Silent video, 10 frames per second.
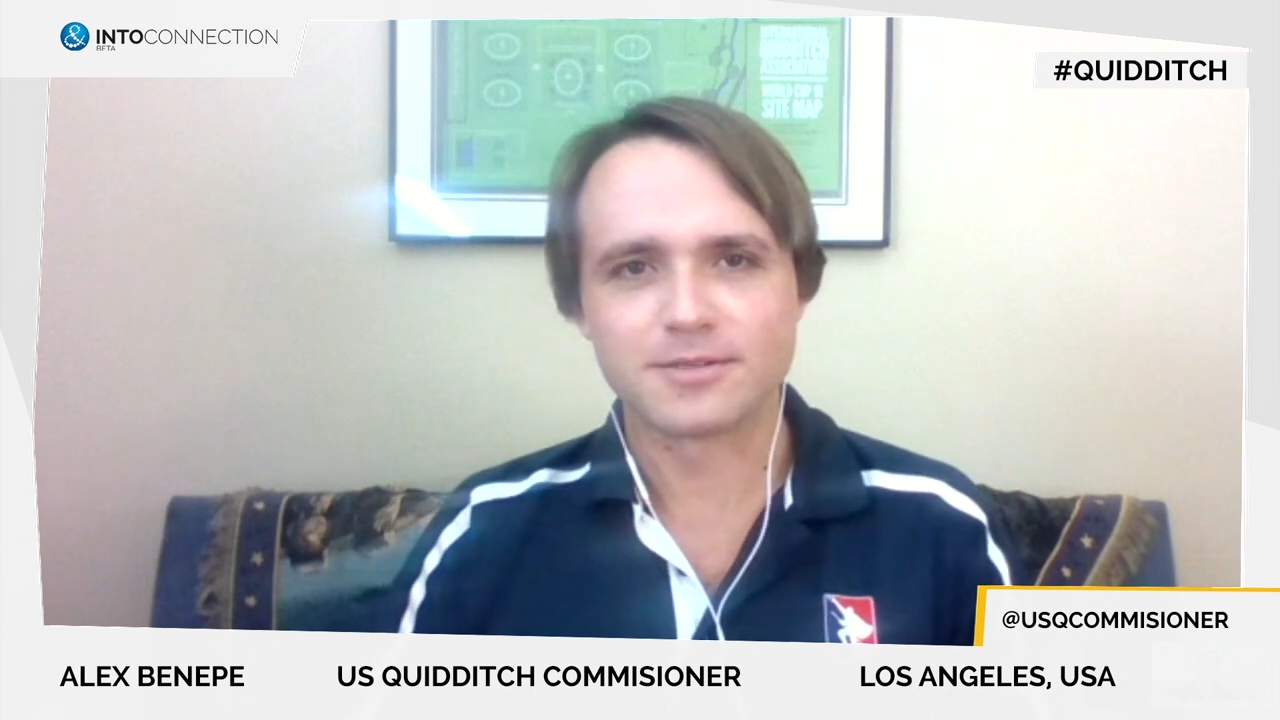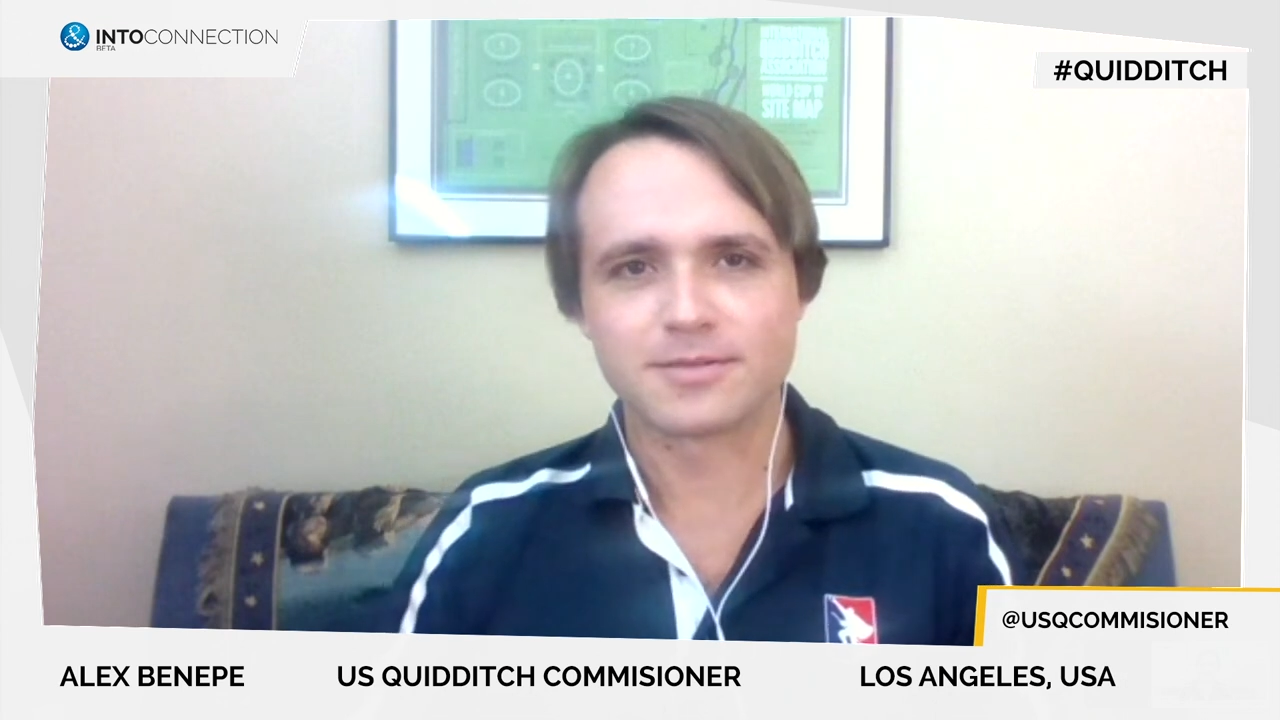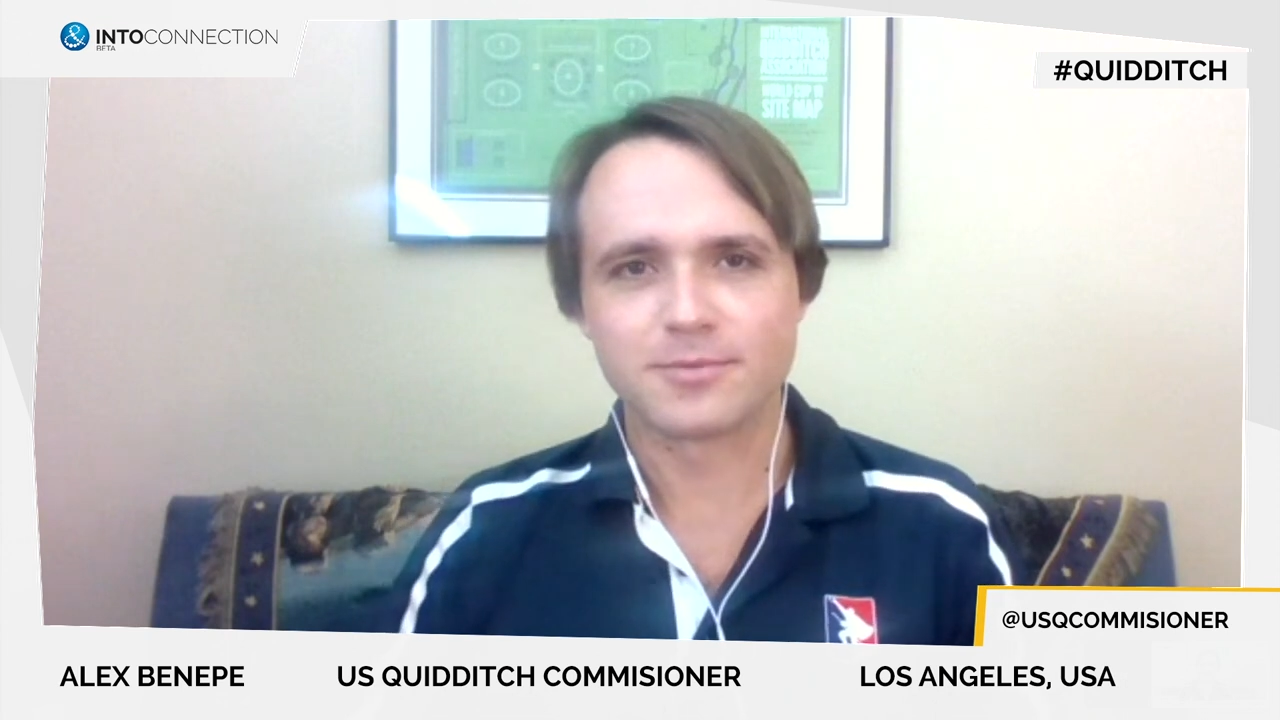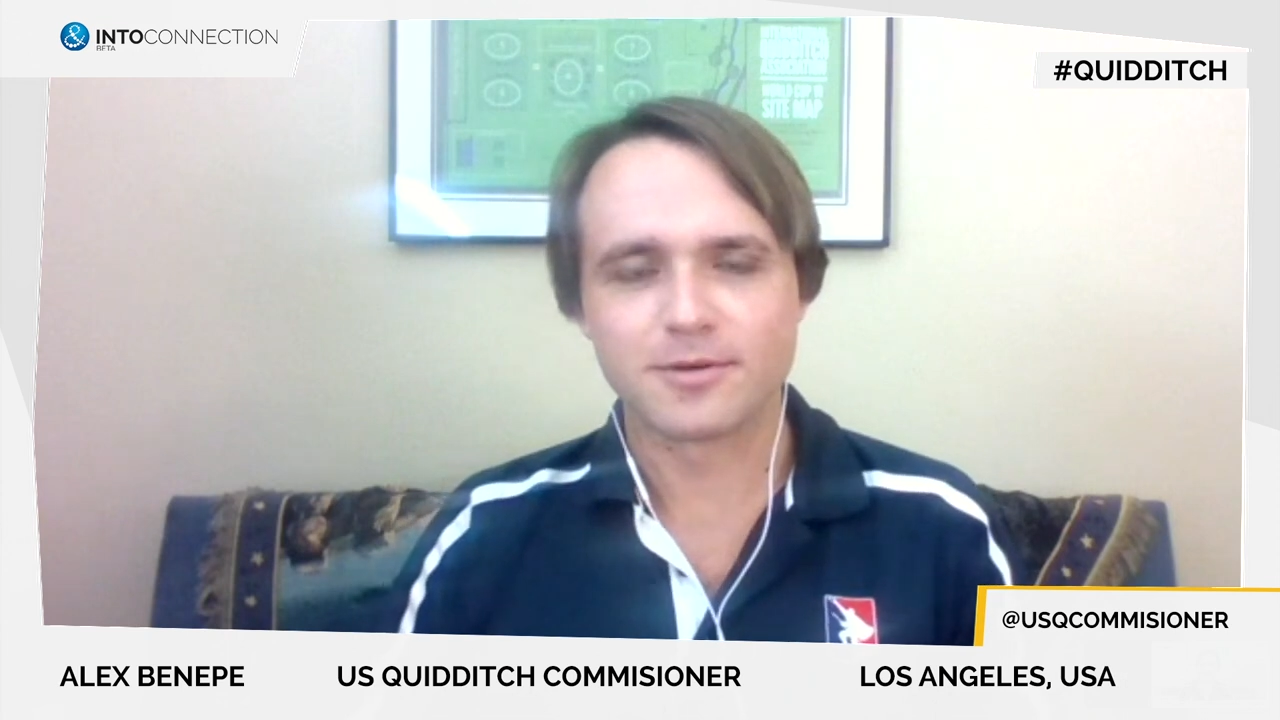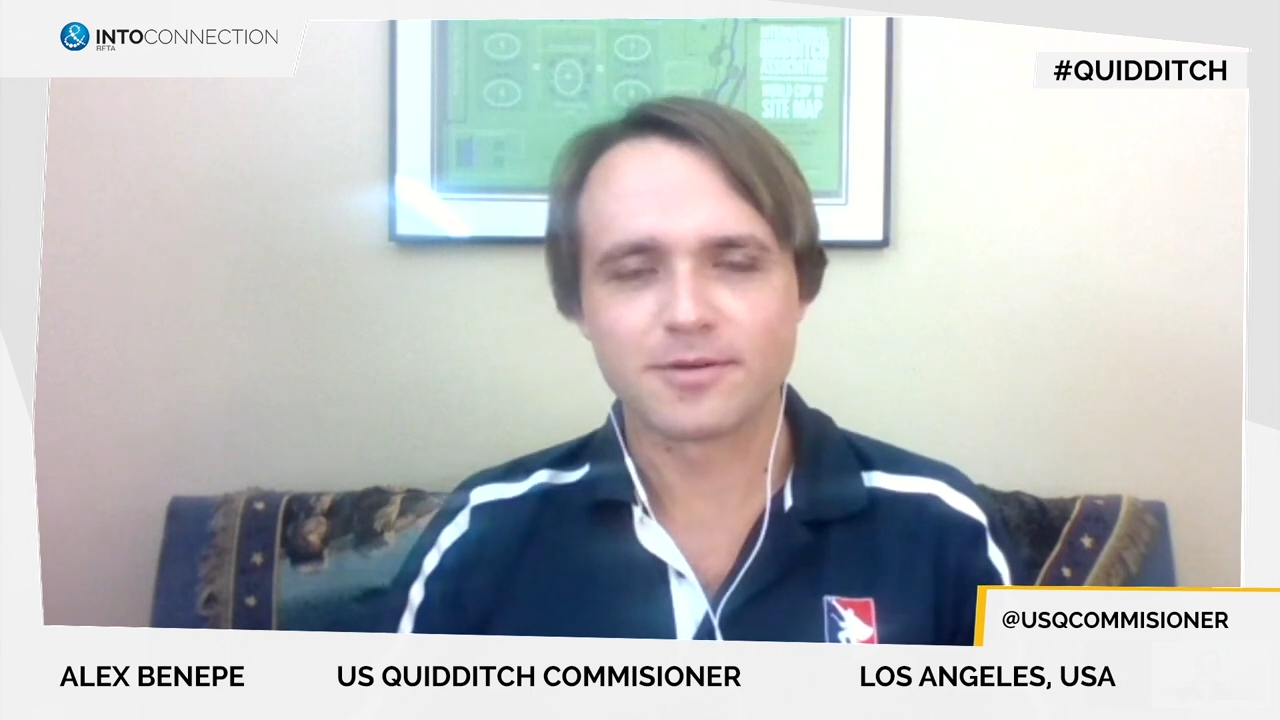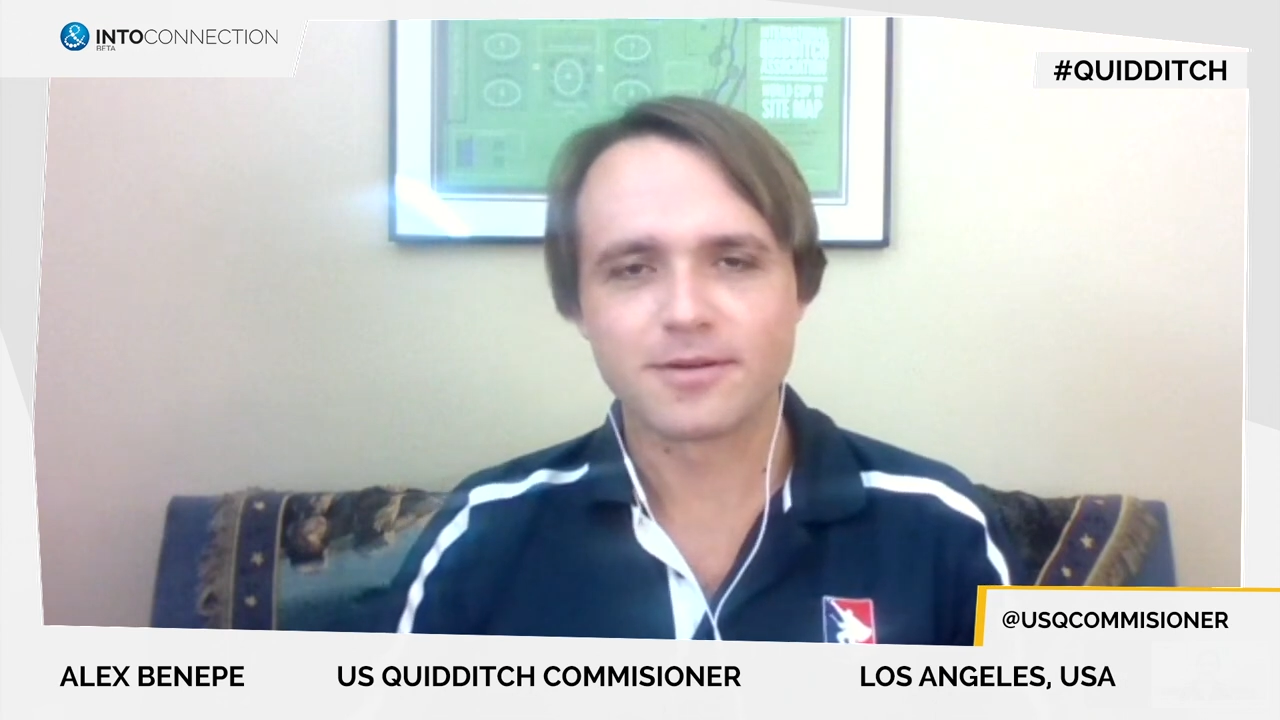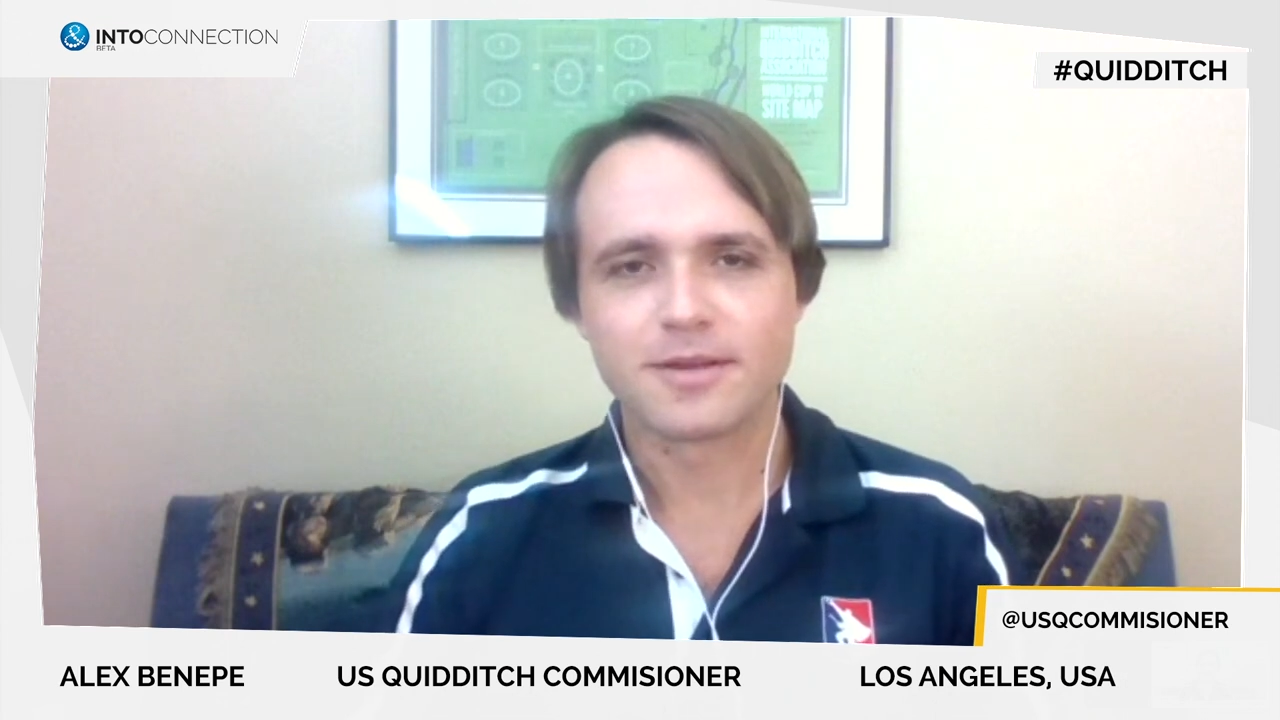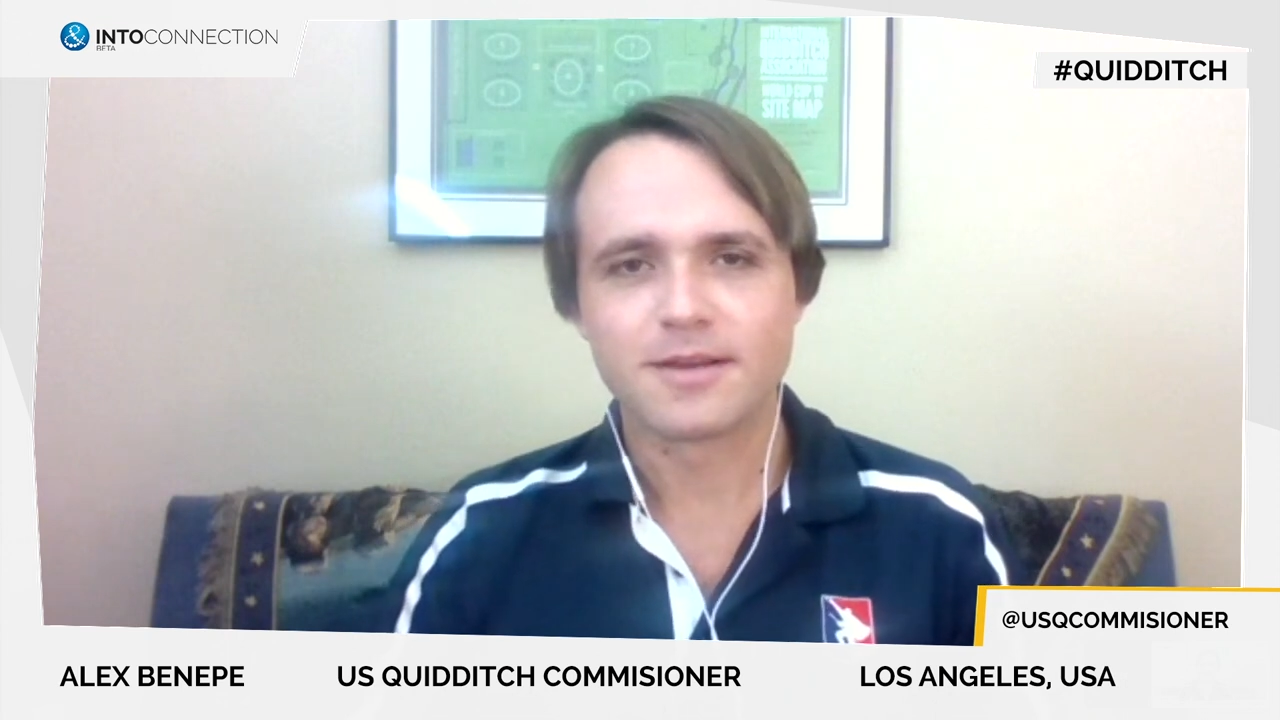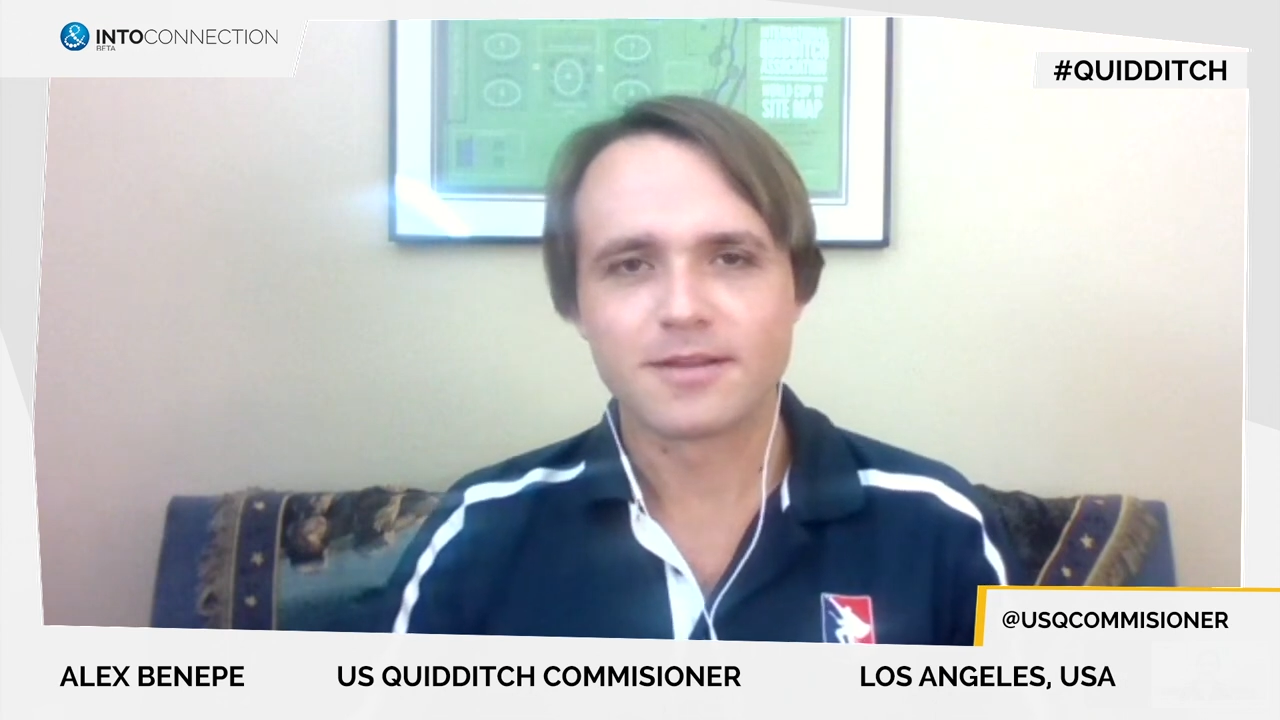sport.